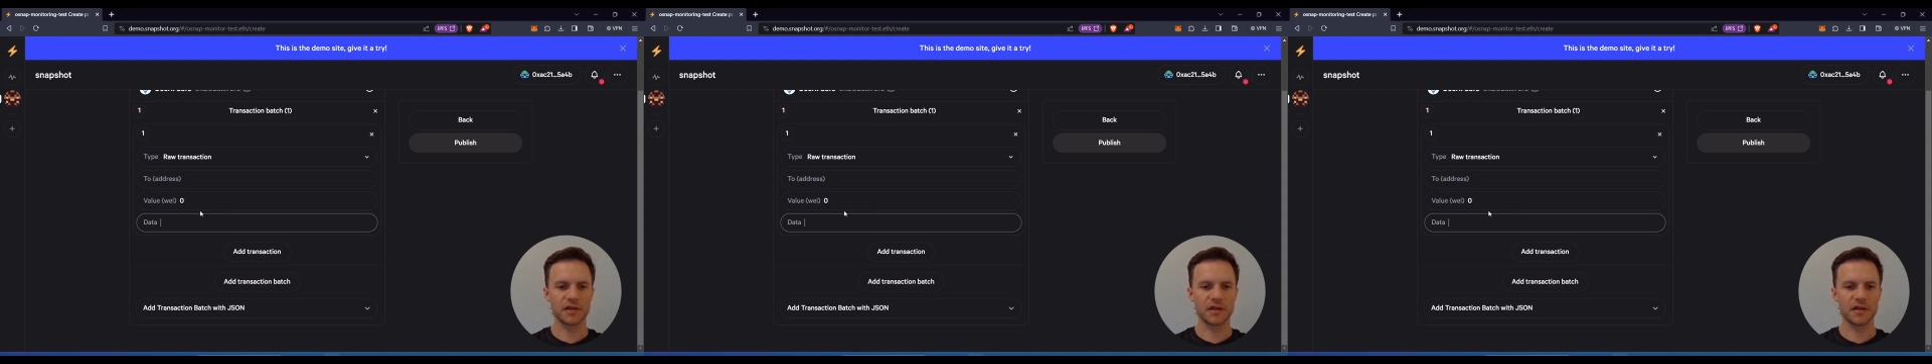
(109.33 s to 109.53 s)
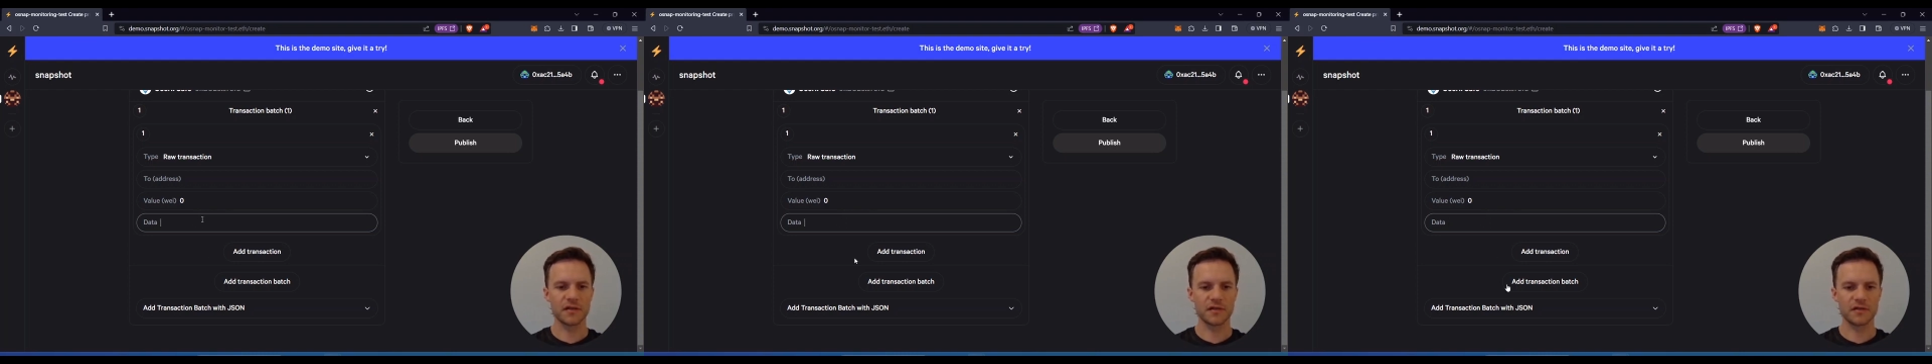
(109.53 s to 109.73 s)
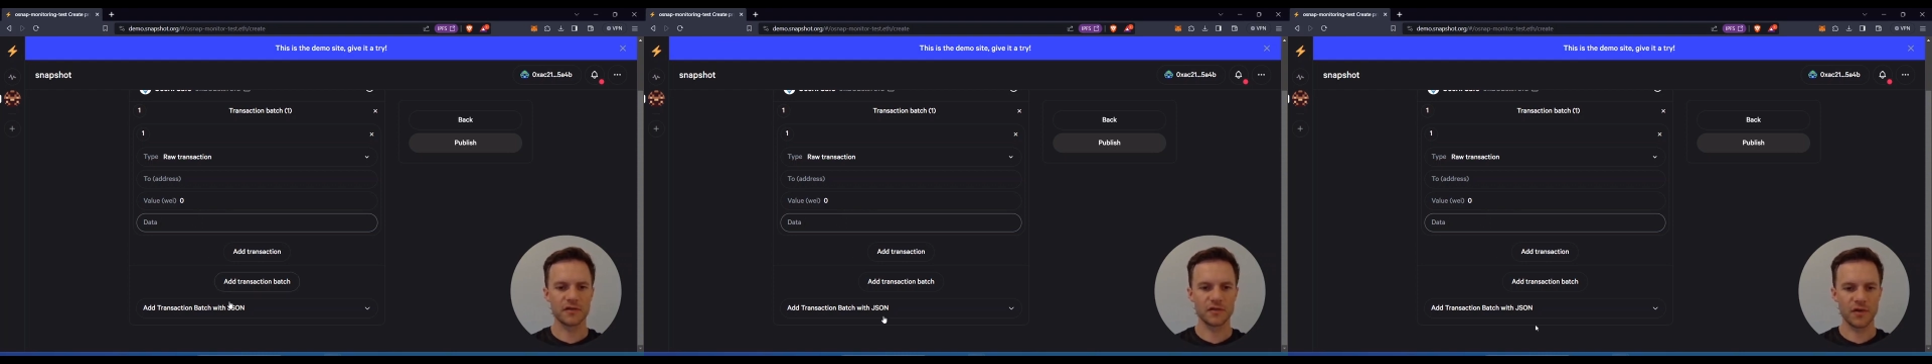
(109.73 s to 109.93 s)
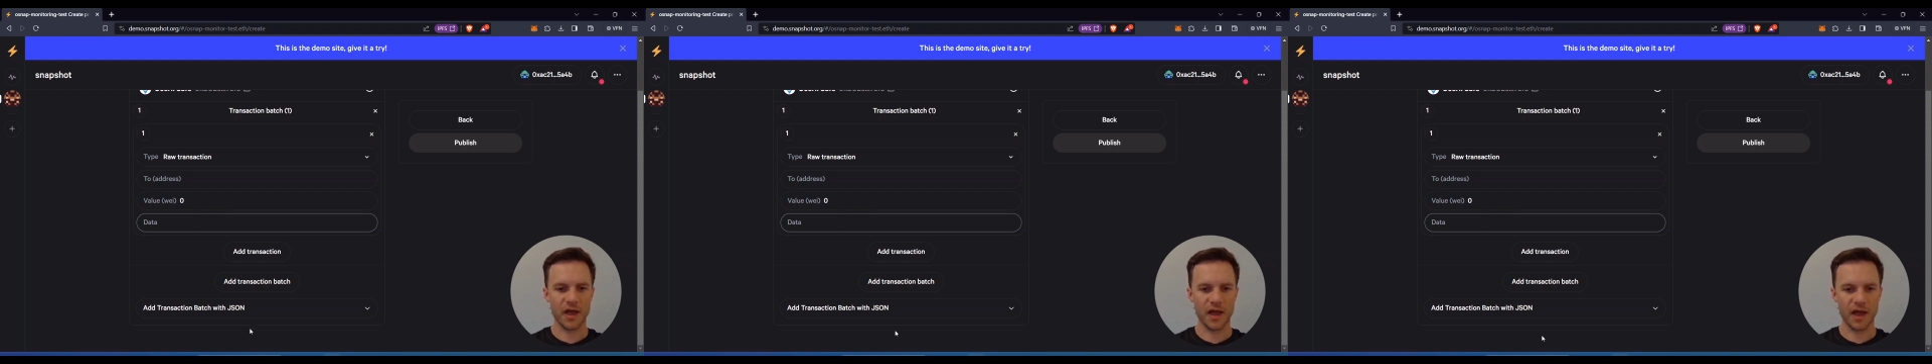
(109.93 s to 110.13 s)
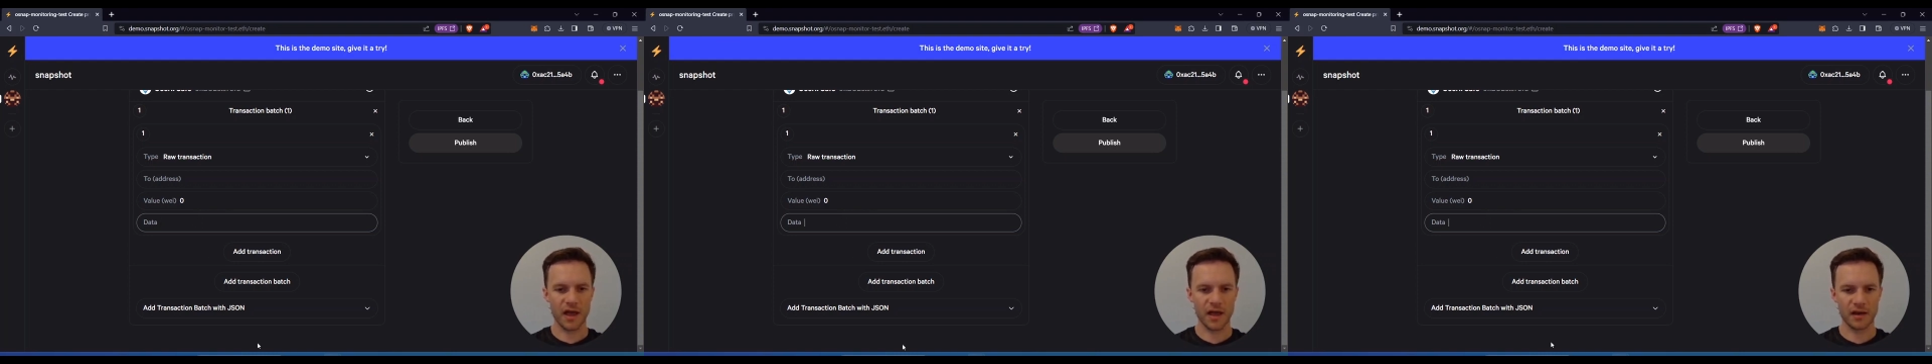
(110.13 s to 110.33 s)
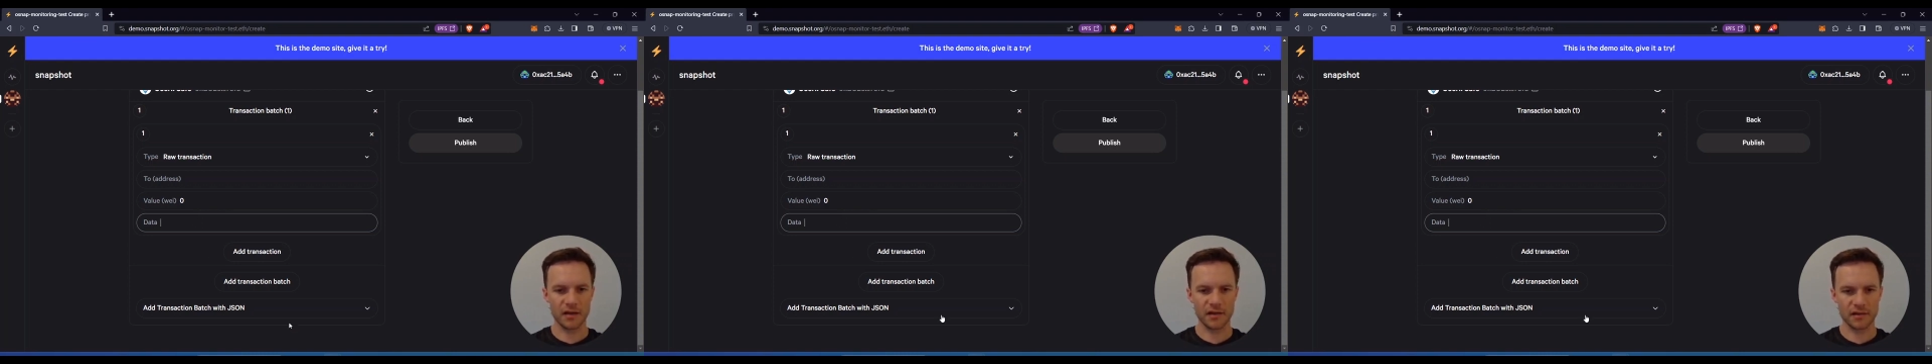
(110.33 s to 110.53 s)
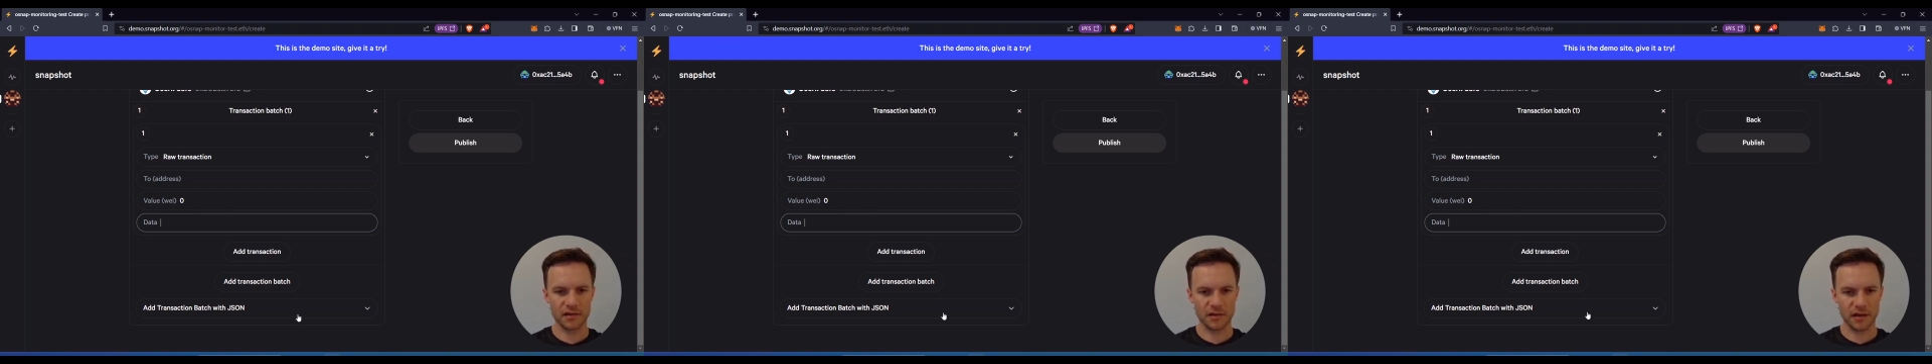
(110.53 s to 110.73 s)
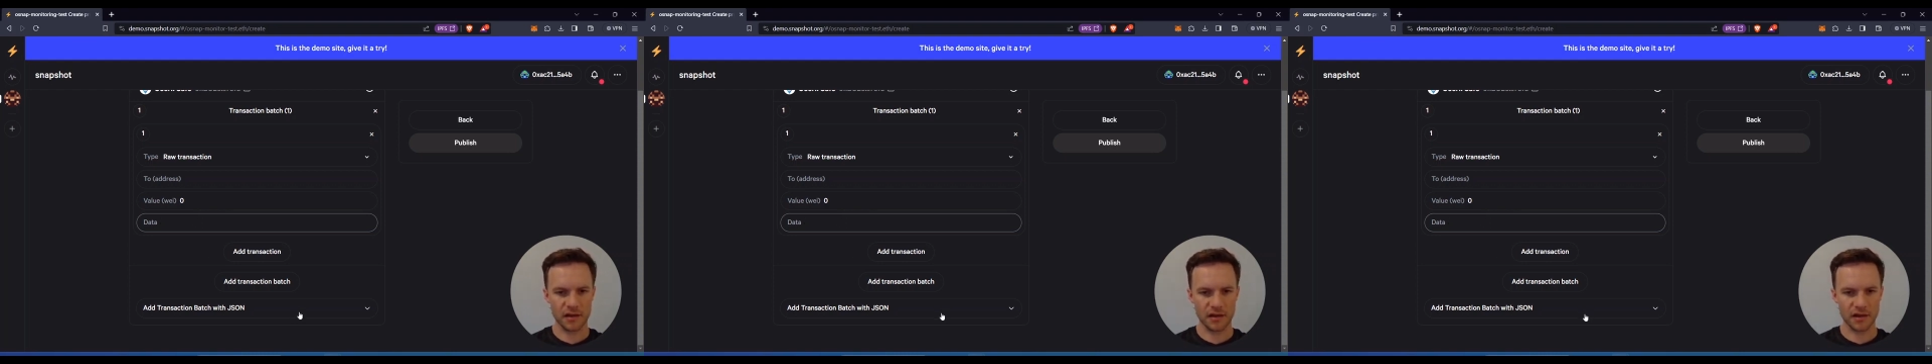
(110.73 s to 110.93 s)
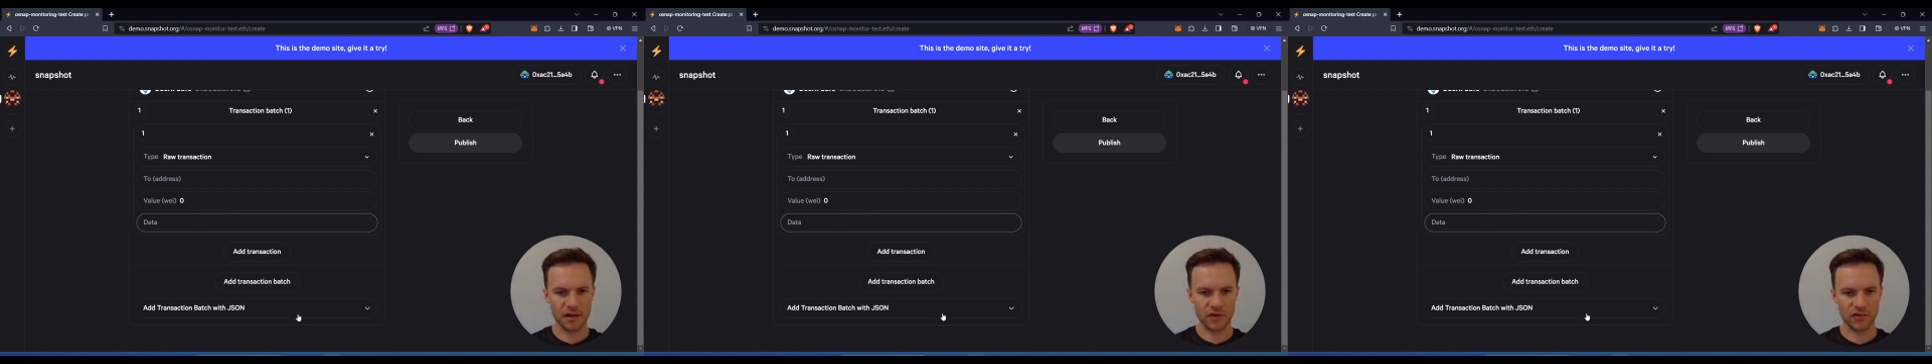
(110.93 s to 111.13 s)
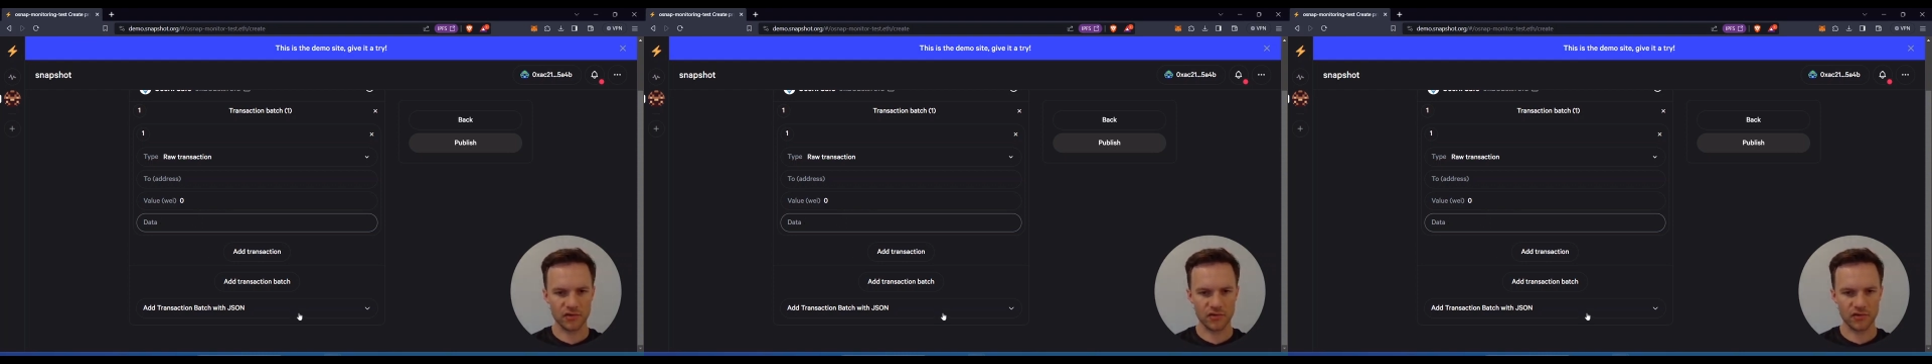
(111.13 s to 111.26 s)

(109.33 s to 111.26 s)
is to add a